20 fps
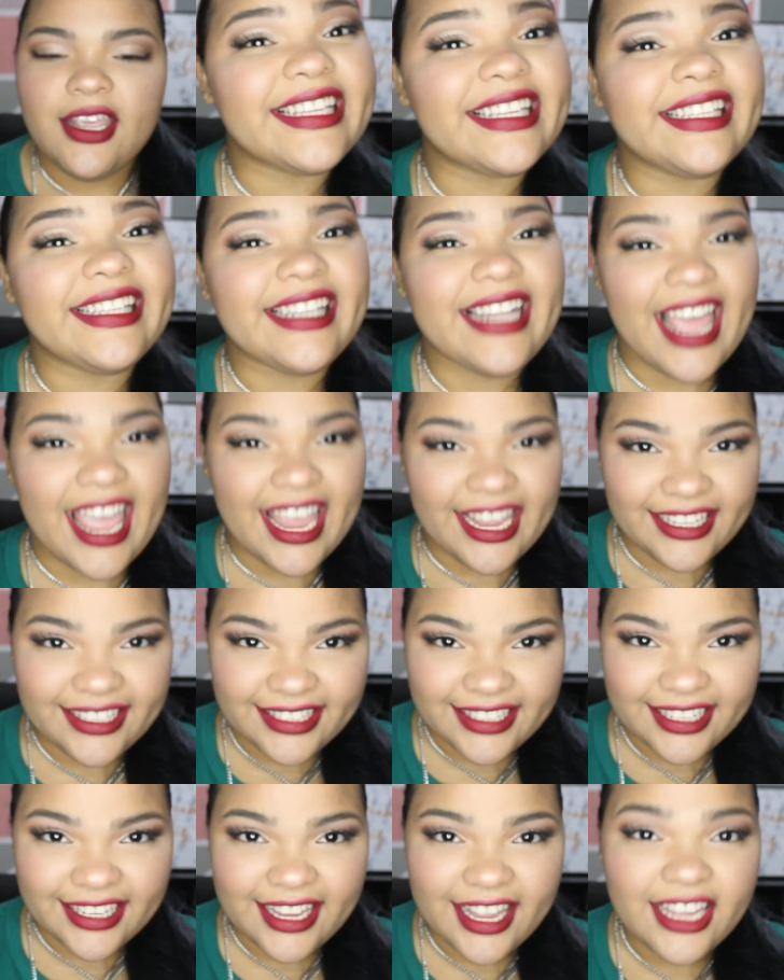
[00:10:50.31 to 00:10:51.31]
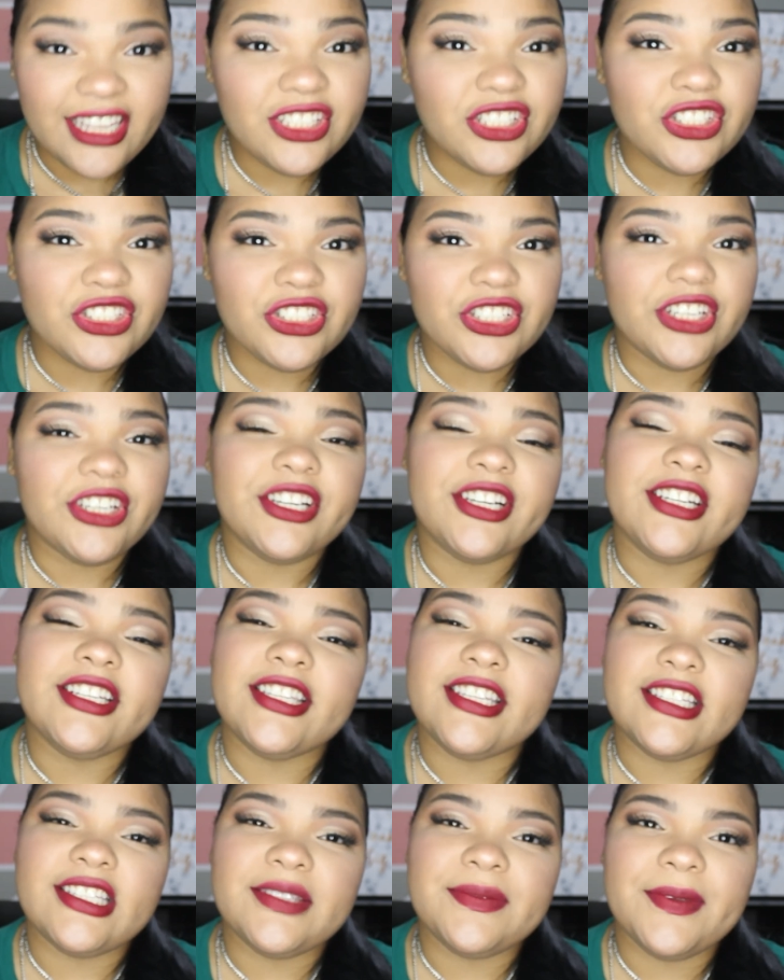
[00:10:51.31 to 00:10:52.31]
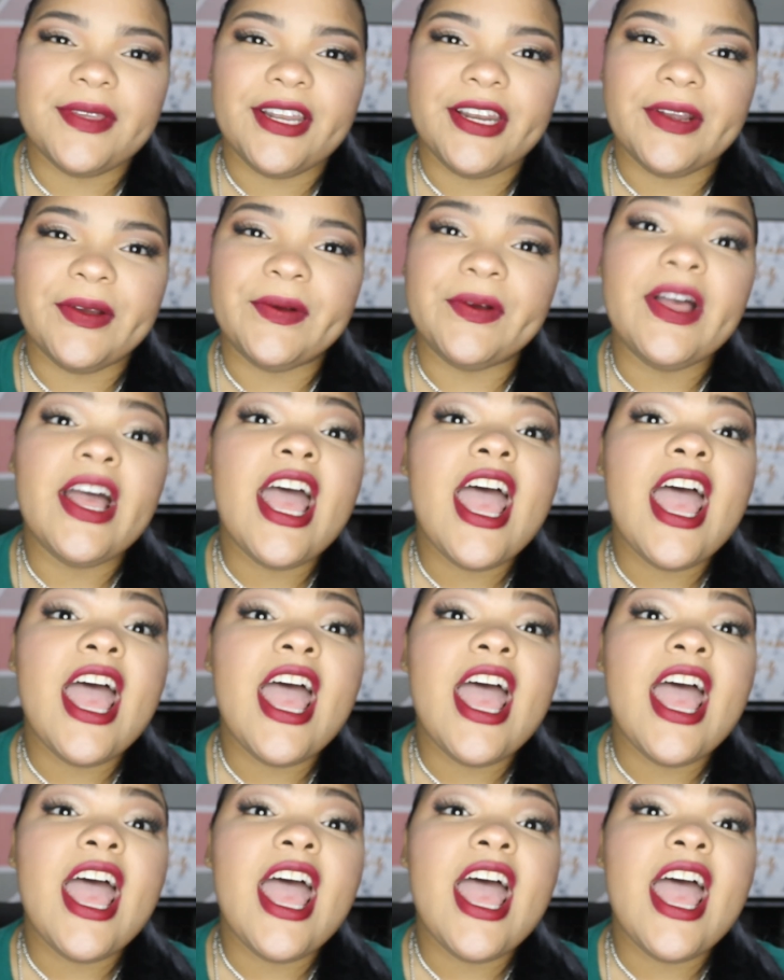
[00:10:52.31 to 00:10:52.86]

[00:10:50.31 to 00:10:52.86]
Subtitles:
like and share this video